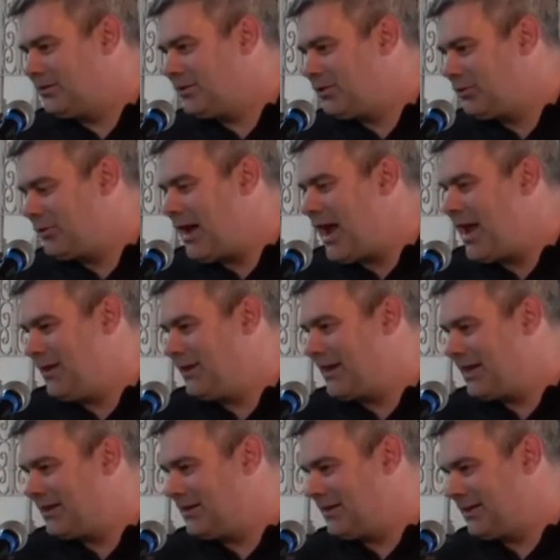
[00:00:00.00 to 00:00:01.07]
create
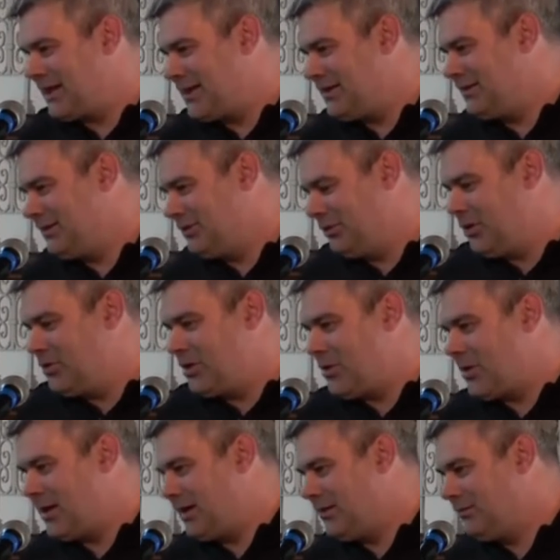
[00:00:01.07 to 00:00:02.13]
that little
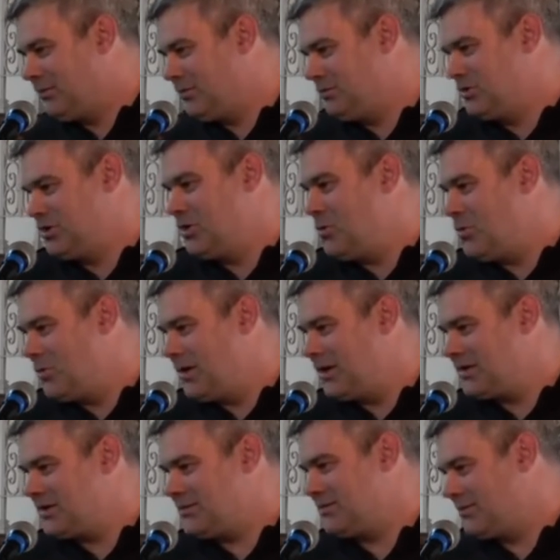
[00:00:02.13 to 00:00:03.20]
ongoing duel,
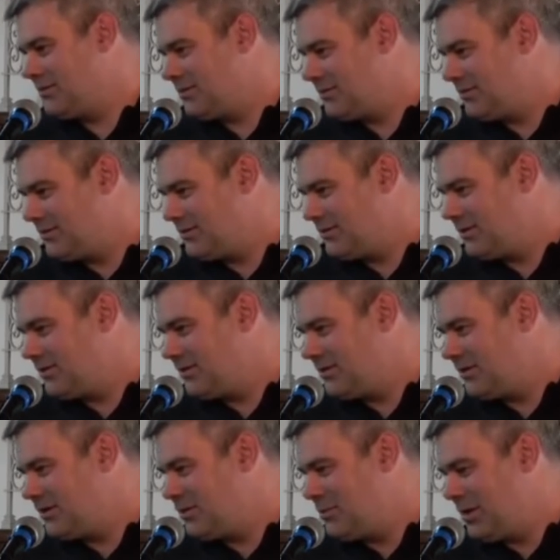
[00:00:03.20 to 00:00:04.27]
which
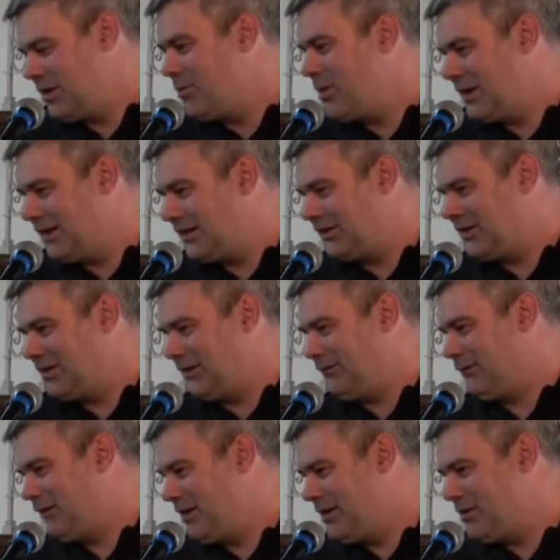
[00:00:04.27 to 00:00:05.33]
can be quite exciting
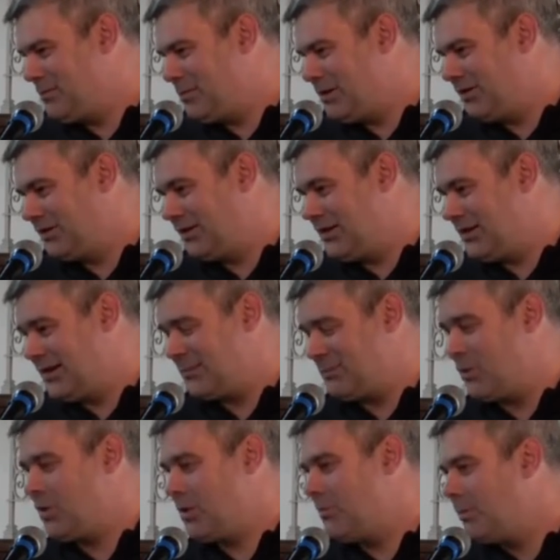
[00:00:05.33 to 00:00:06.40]
for the young person at that
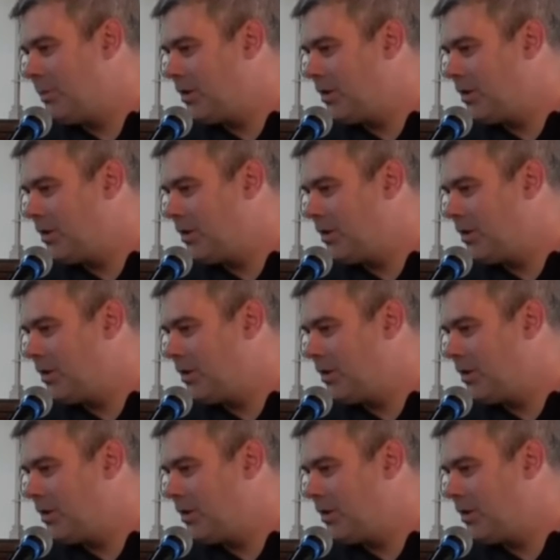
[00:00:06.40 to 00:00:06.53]
point.